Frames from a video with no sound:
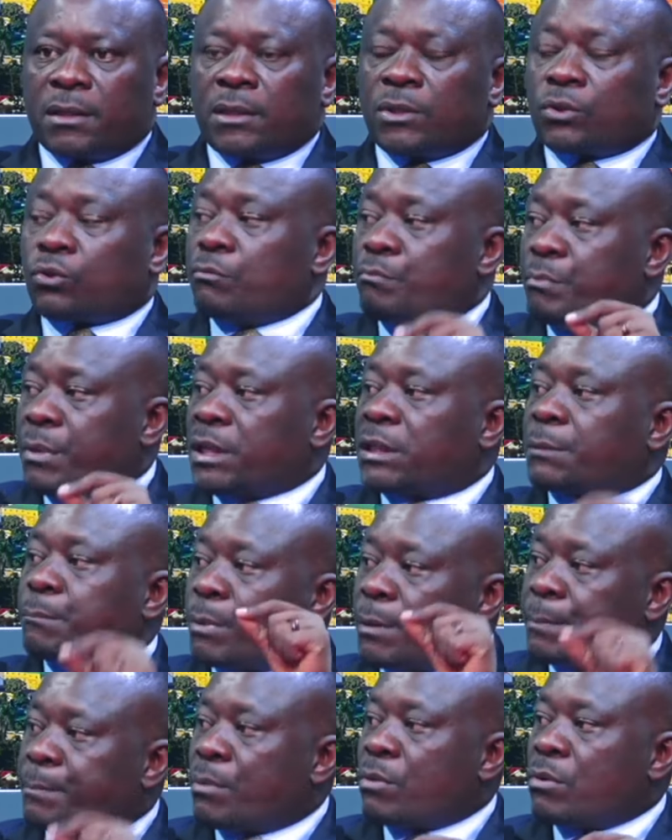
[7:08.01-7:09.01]
to beat
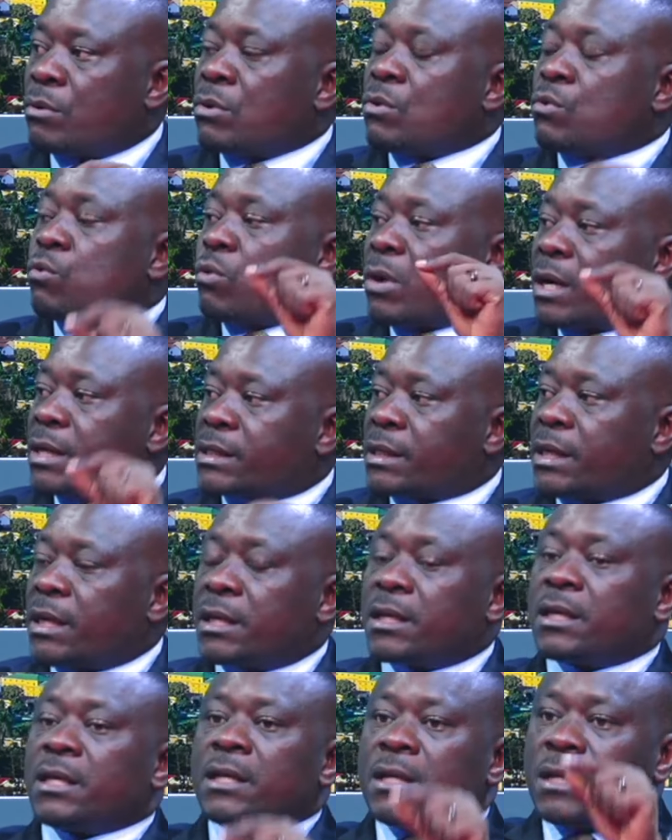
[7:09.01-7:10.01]
people who are saying,